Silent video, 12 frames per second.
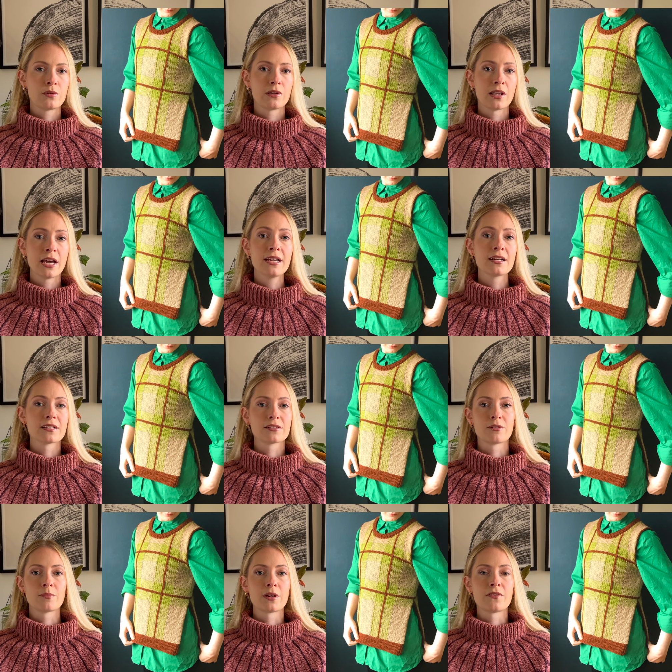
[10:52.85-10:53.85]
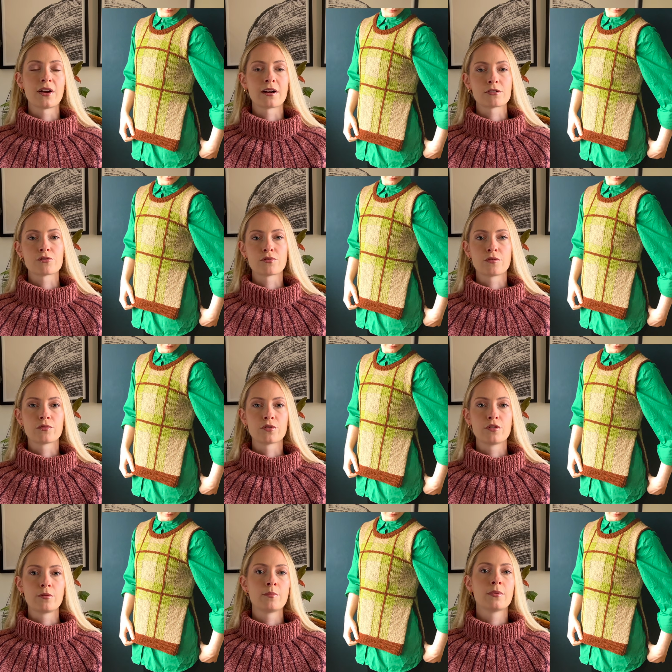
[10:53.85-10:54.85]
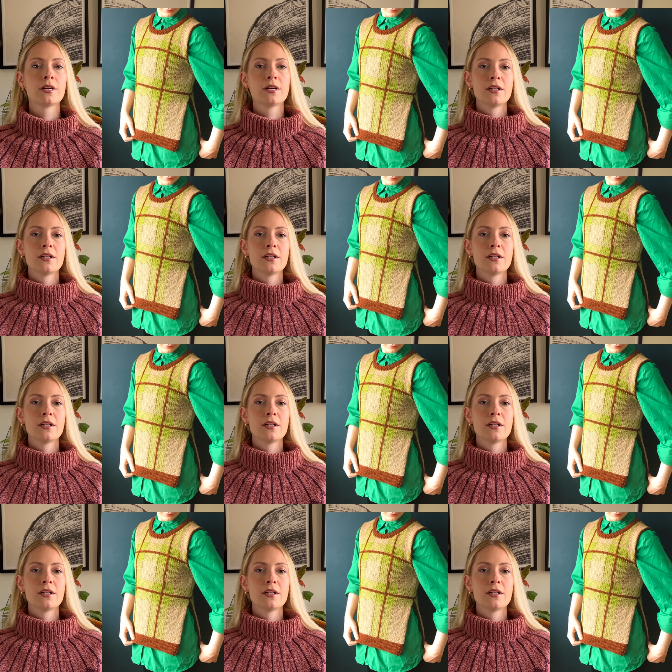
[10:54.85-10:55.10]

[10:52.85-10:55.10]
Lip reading: would like a little bit of extra room,